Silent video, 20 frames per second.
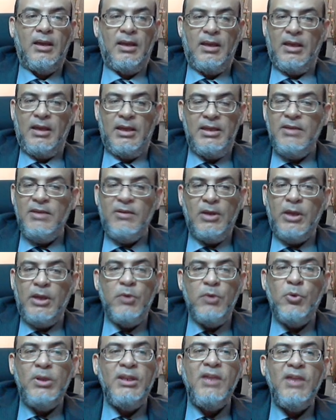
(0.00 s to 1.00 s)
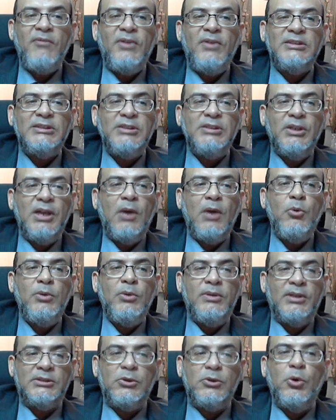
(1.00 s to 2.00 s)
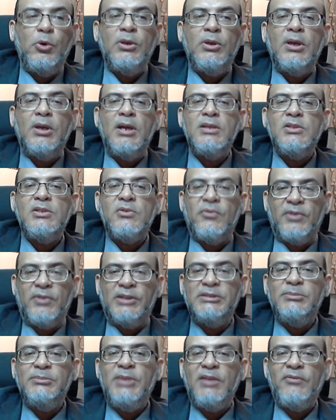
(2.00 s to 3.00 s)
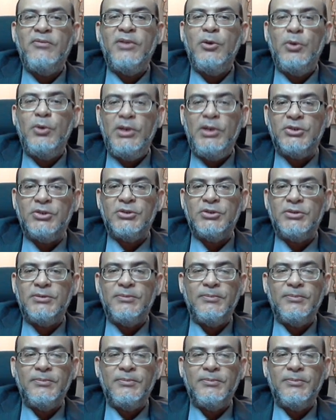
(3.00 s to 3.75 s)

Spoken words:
He will never encounter all kinds of criminal violation.